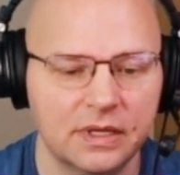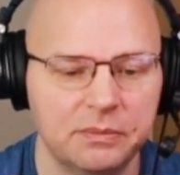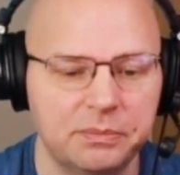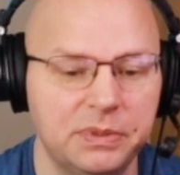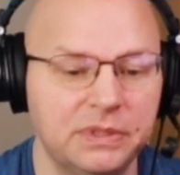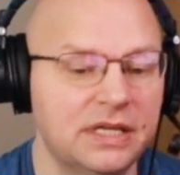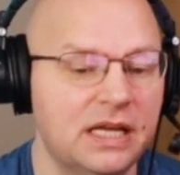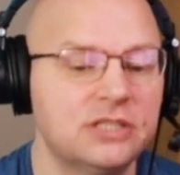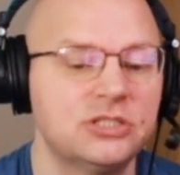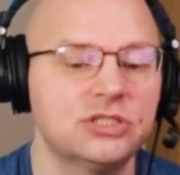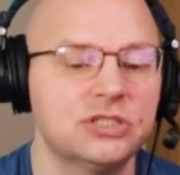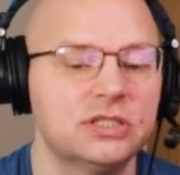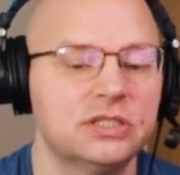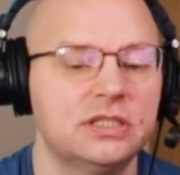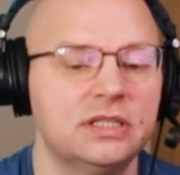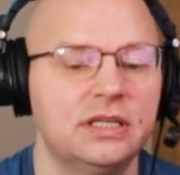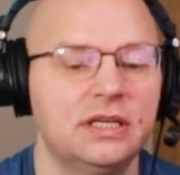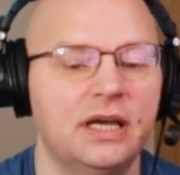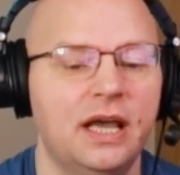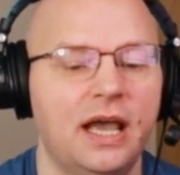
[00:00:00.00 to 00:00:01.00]

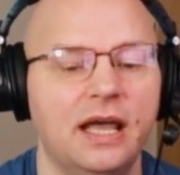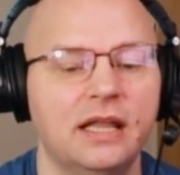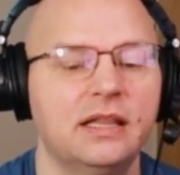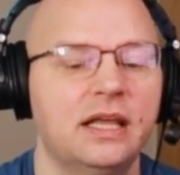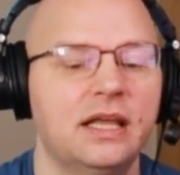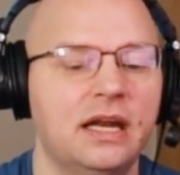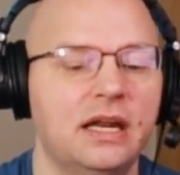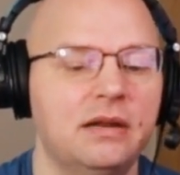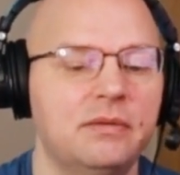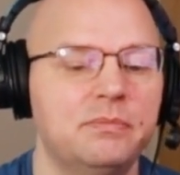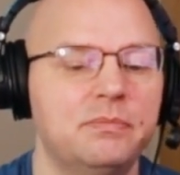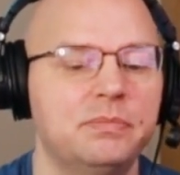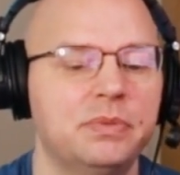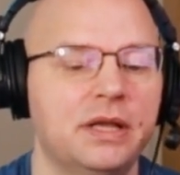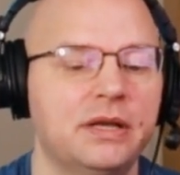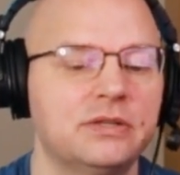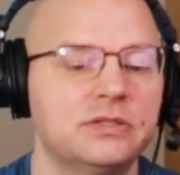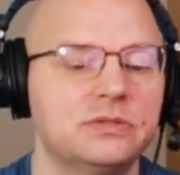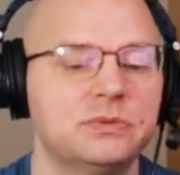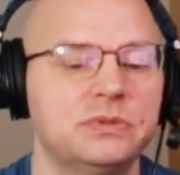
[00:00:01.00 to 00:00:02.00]
potentially alienating
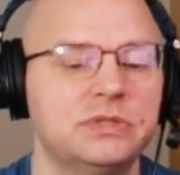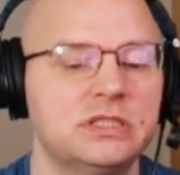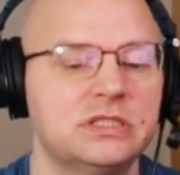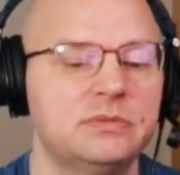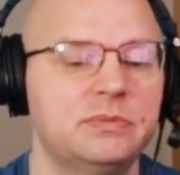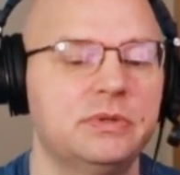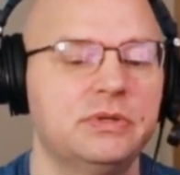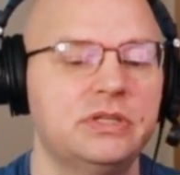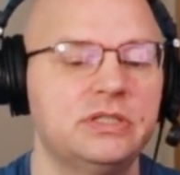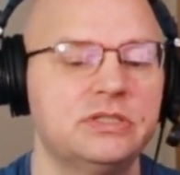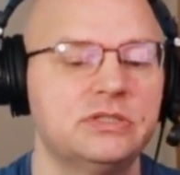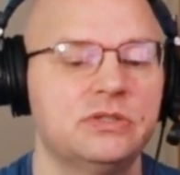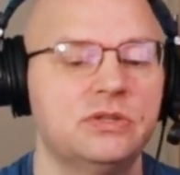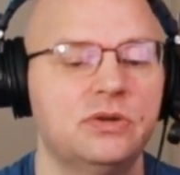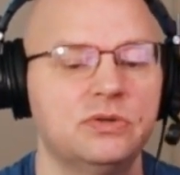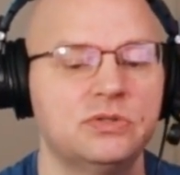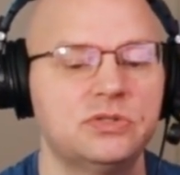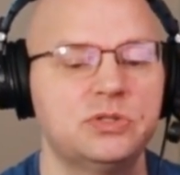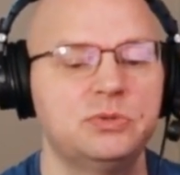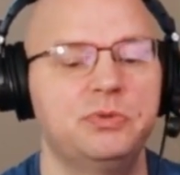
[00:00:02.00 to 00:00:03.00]
players with disabilities or
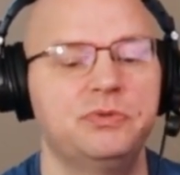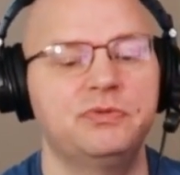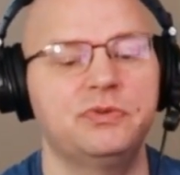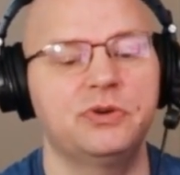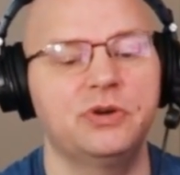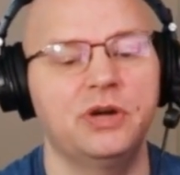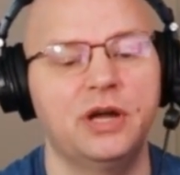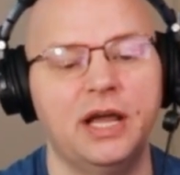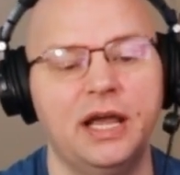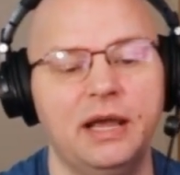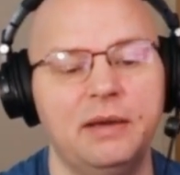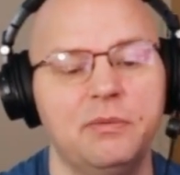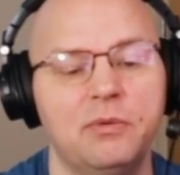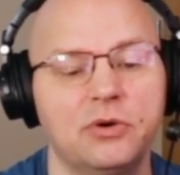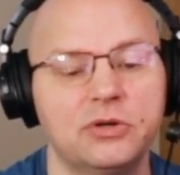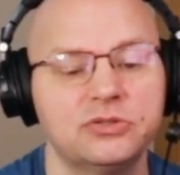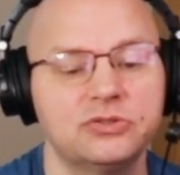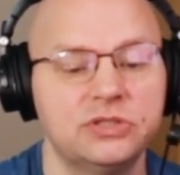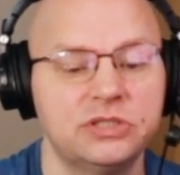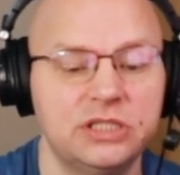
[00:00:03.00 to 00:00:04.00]
those who prefer a
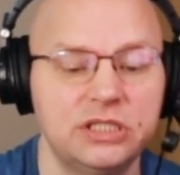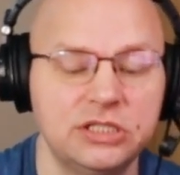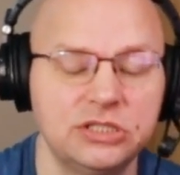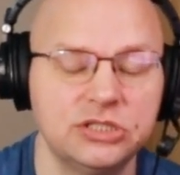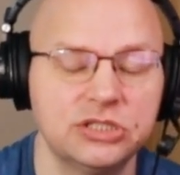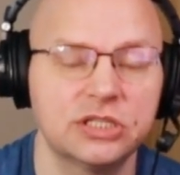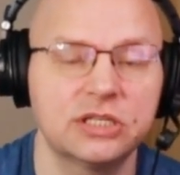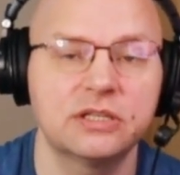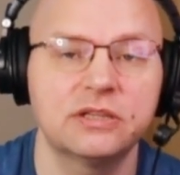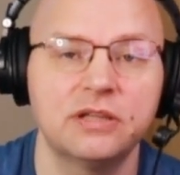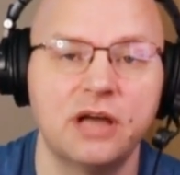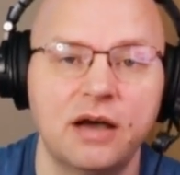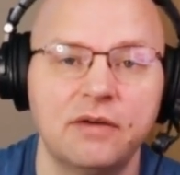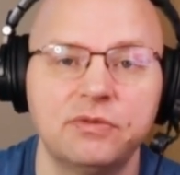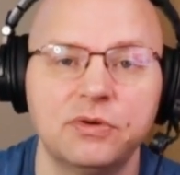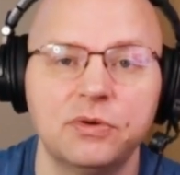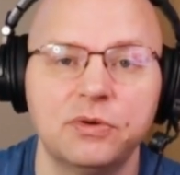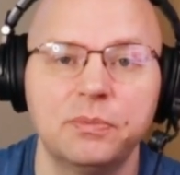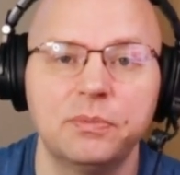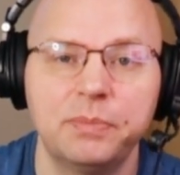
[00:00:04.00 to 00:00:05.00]
more strategic,
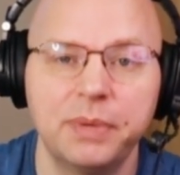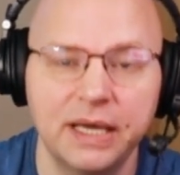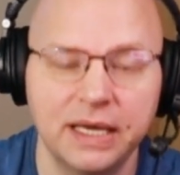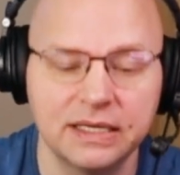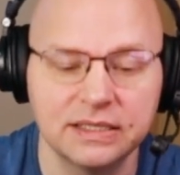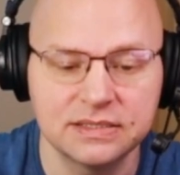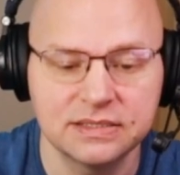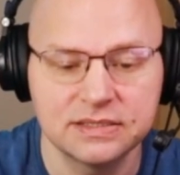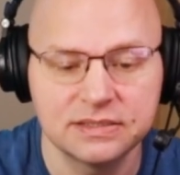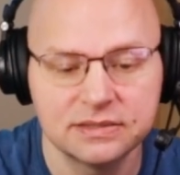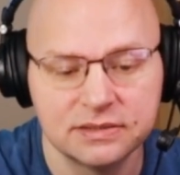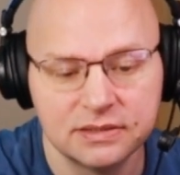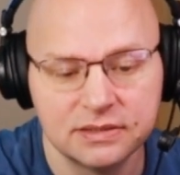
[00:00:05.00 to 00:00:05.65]
thoughtful pace.